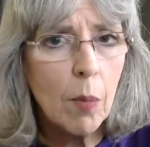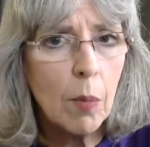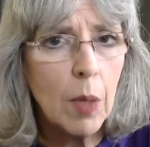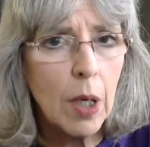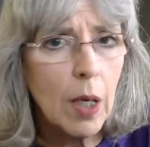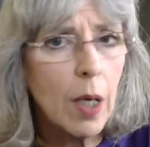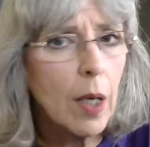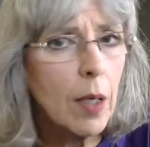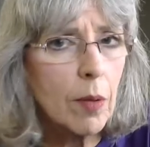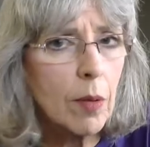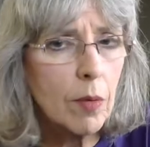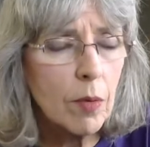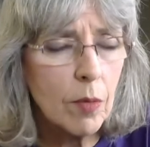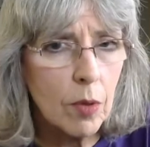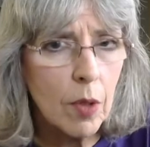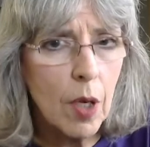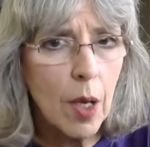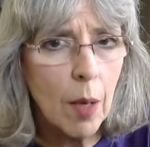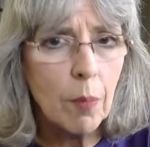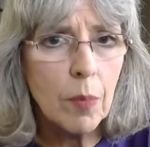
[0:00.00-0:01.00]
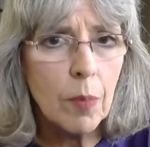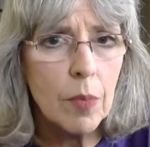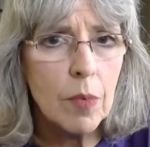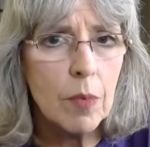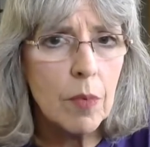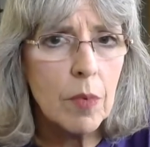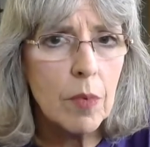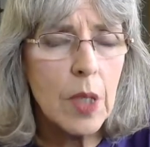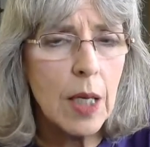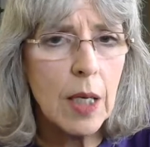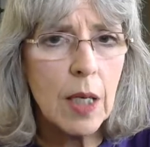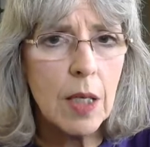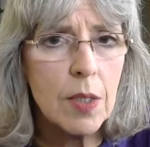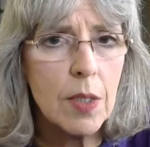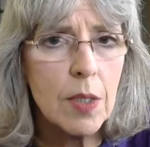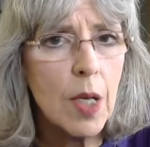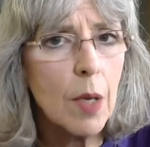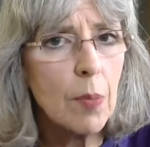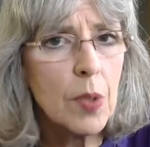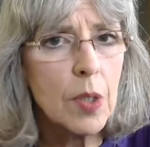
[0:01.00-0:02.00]
and I am taking
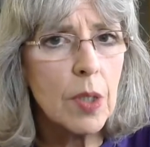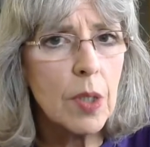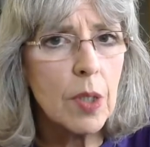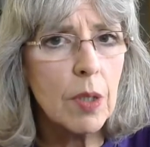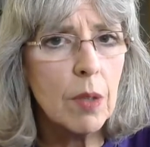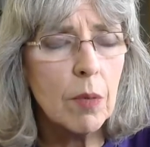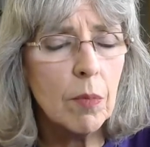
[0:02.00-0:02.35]
steps to